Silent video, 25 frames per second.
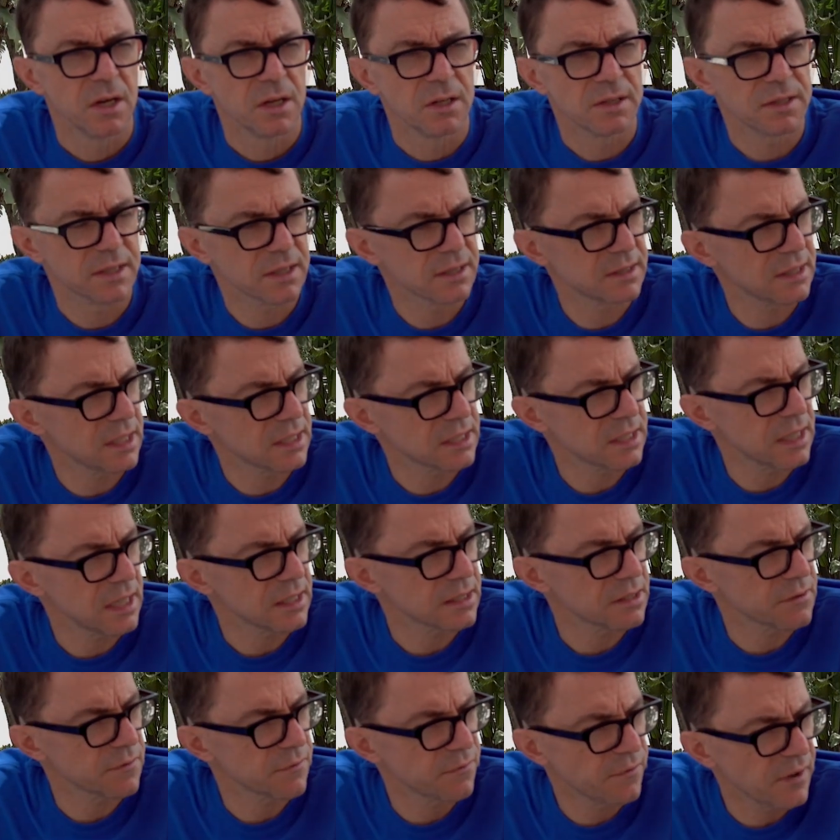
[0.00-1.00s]

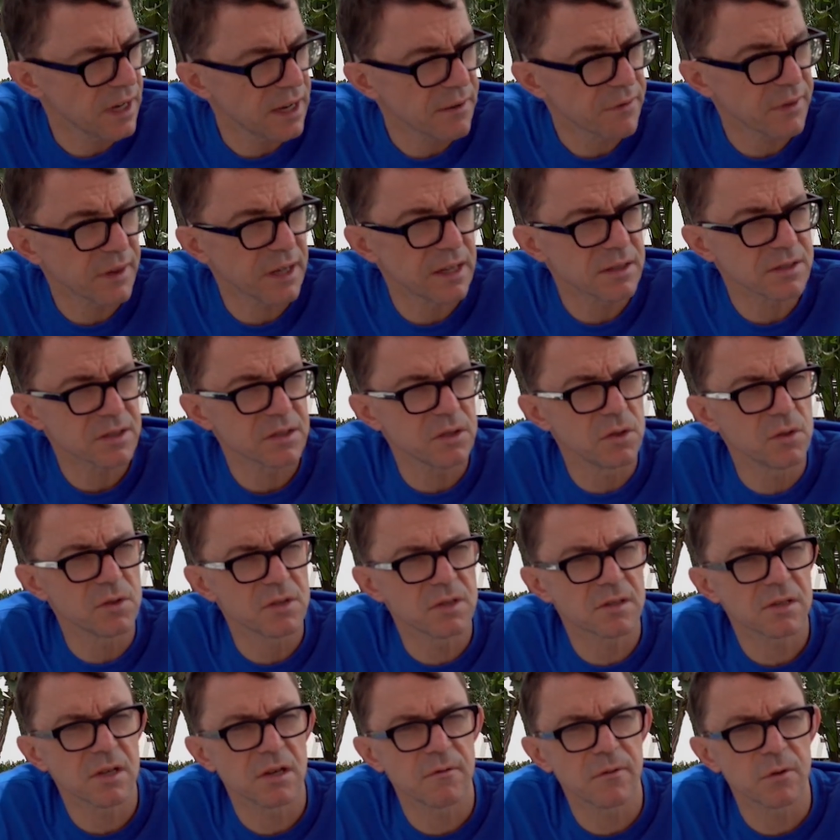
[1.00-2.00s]
SuccessFactors has 5,000
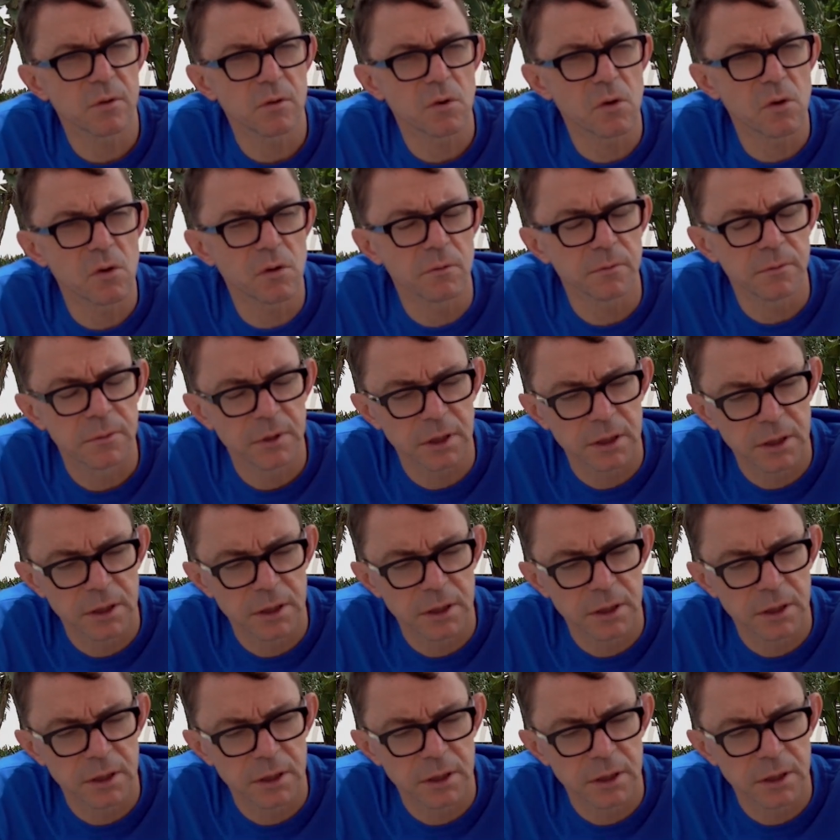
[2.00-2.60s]
users overall.